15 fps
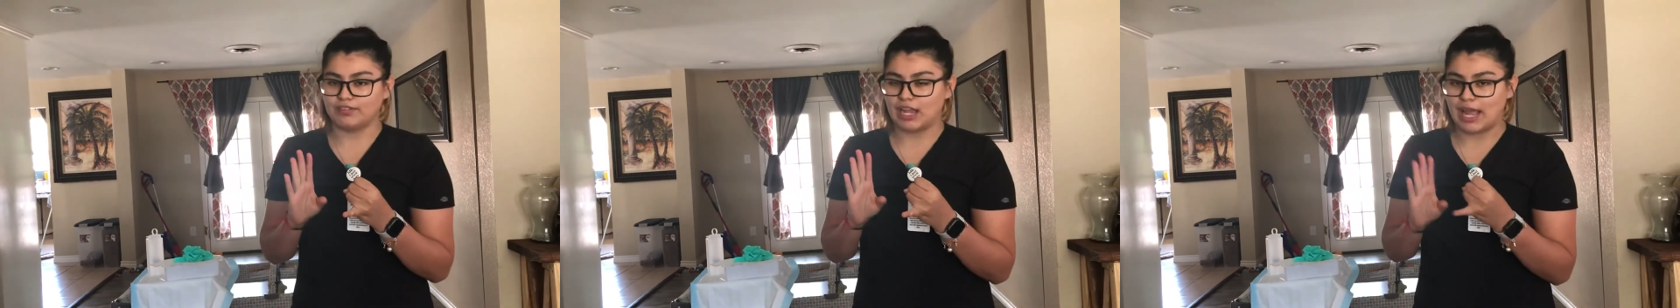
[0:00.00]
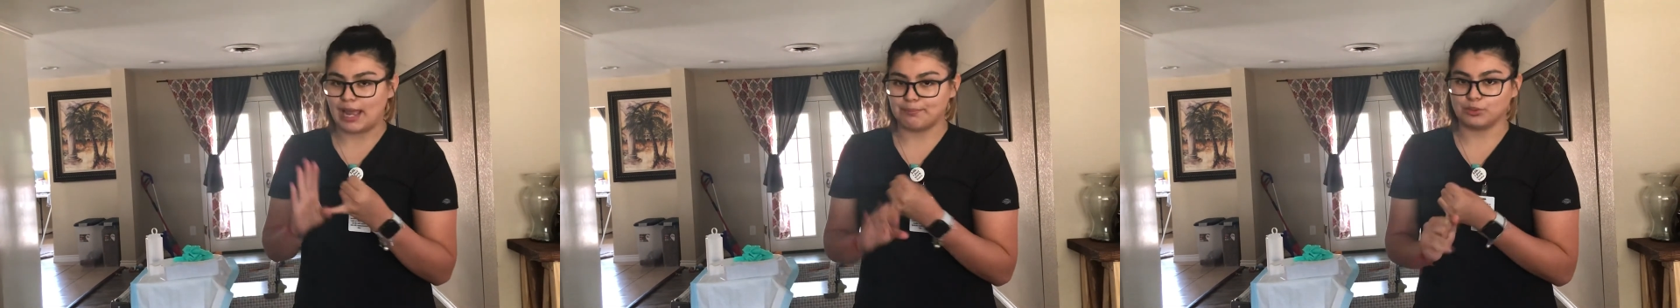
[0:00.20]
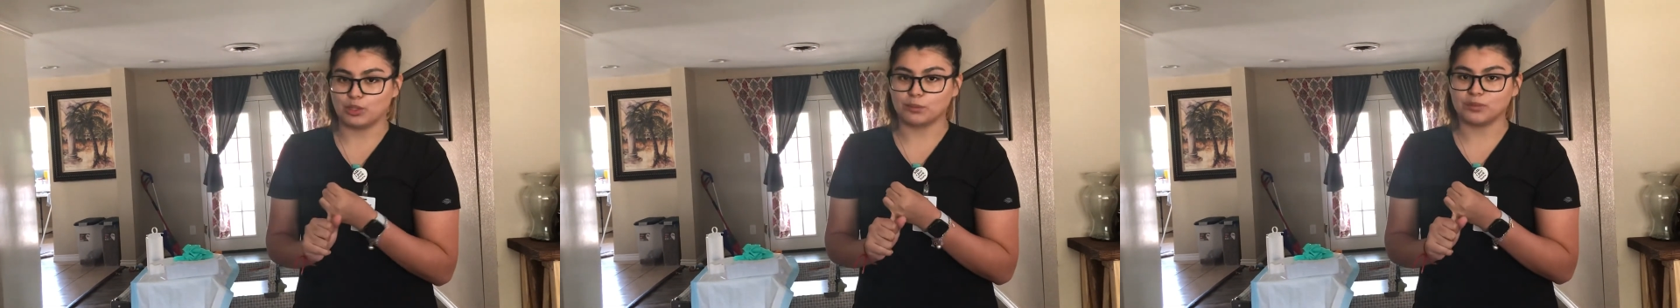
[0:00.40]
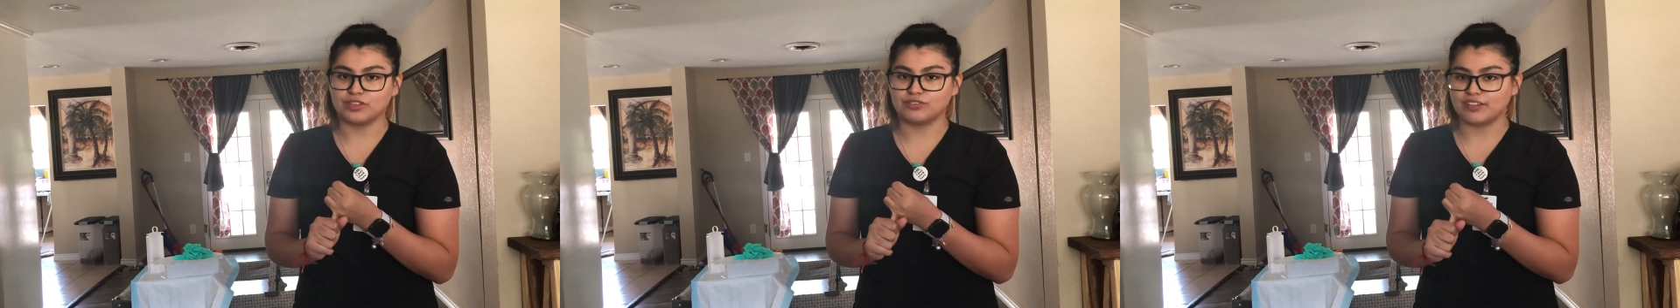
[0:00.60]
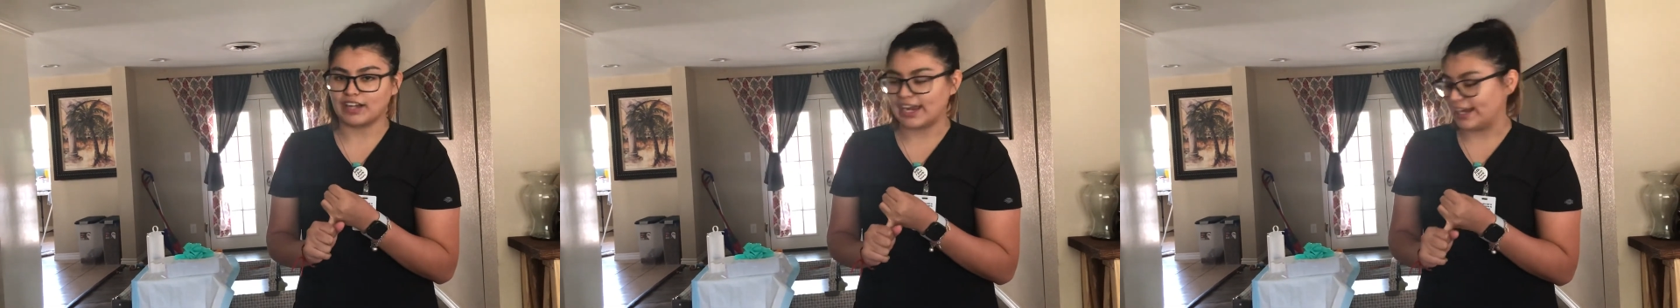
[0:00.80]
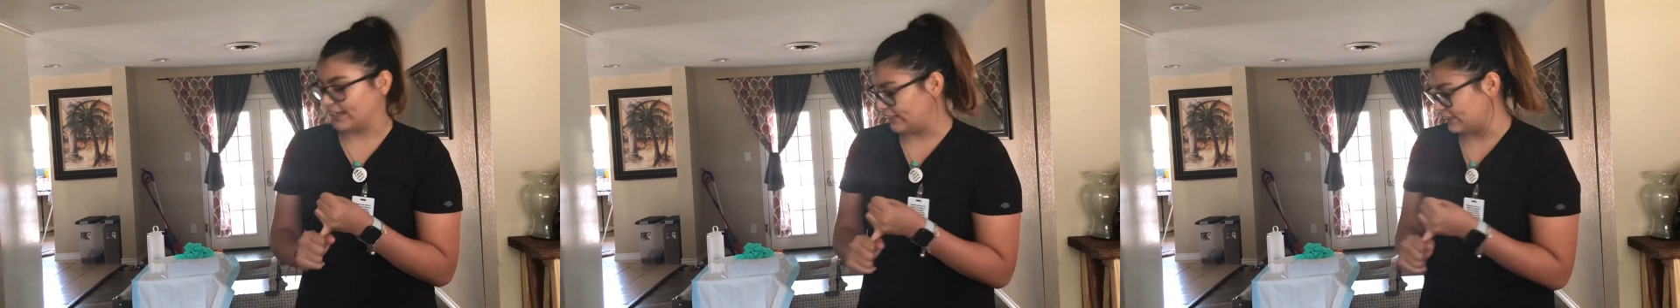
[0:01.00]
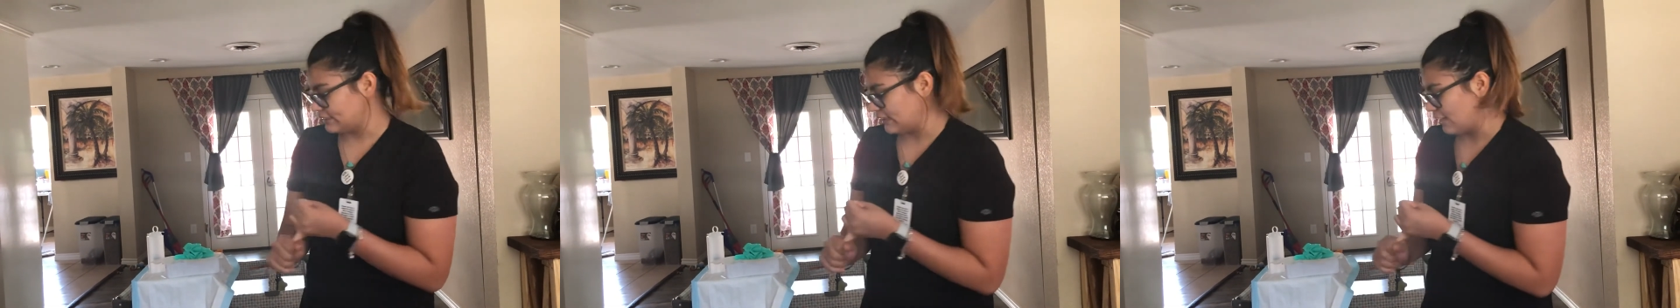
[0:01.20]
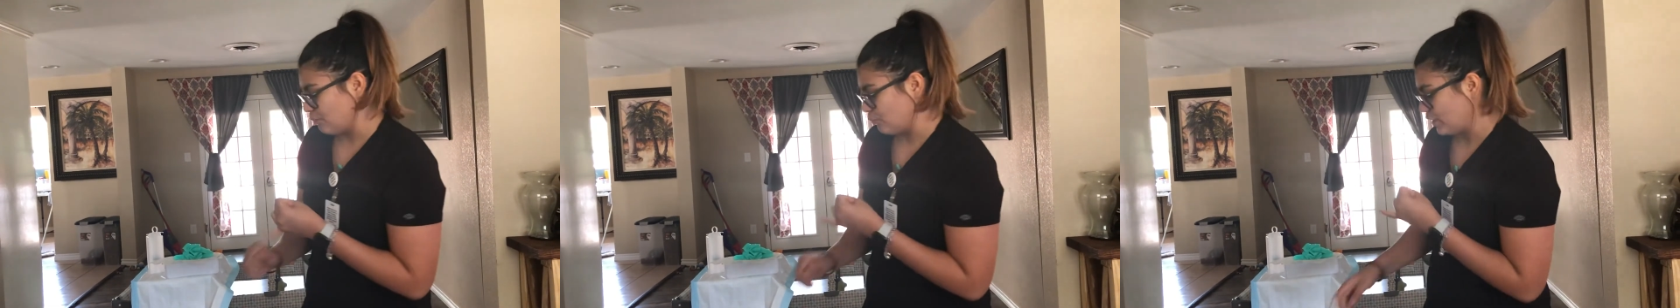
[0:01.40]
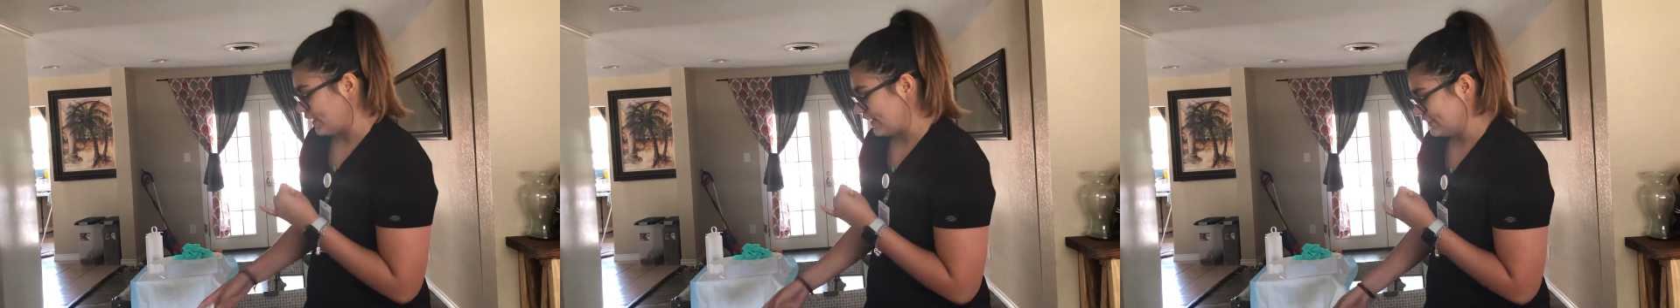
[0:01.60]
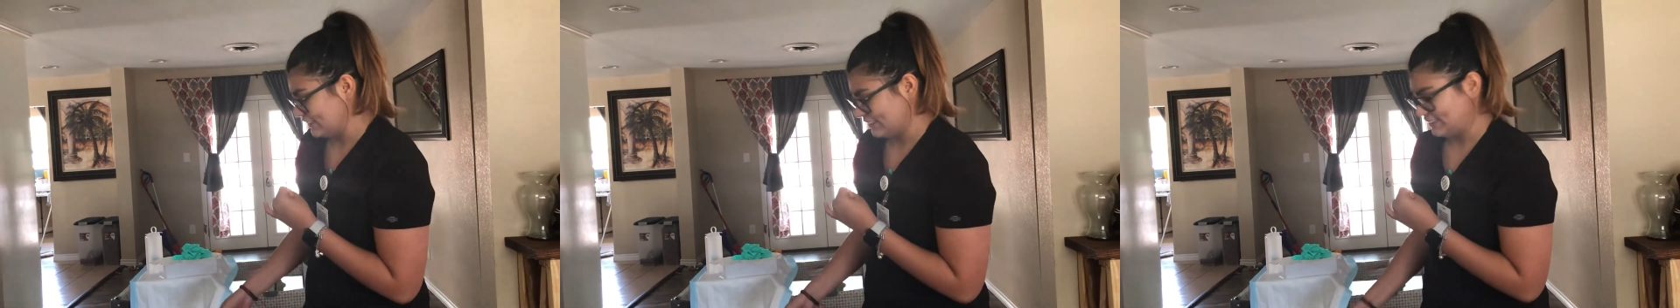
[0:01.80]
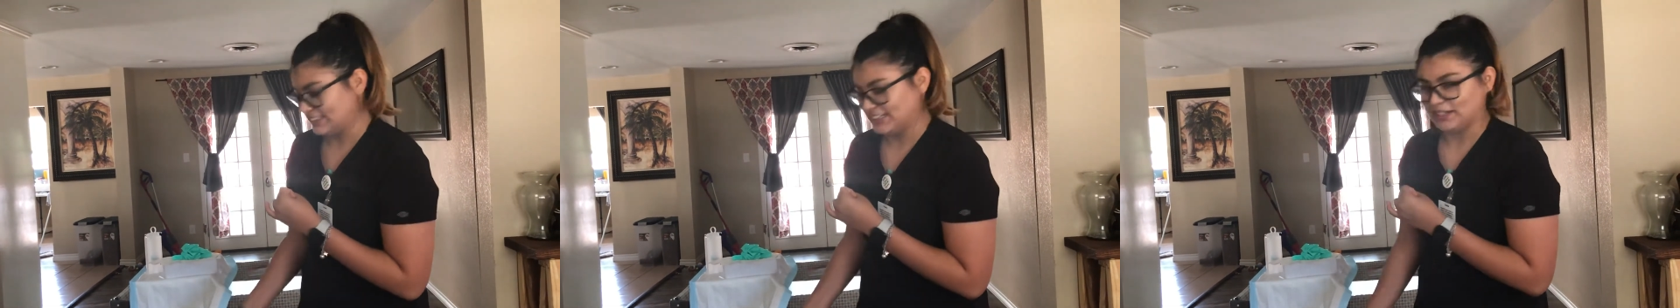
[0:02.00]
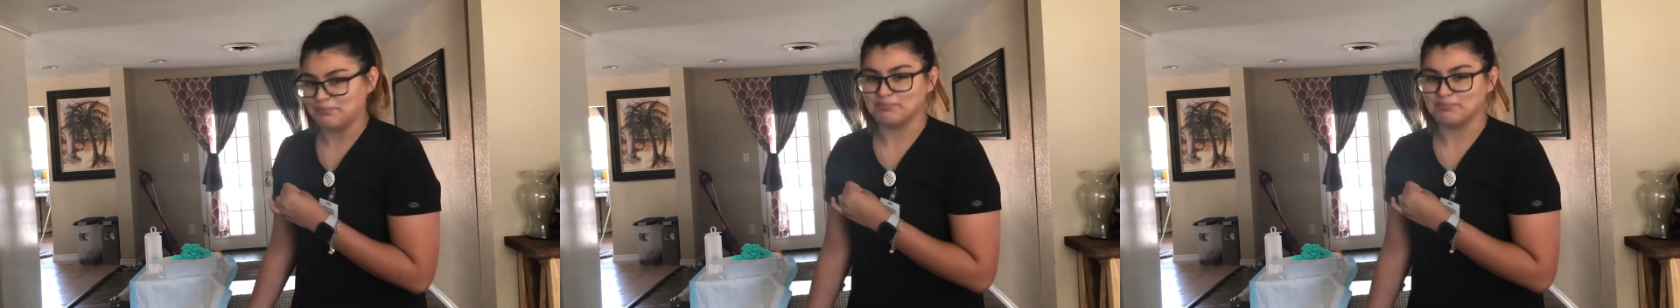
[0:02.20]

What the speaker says: abnormal findings and what I did today.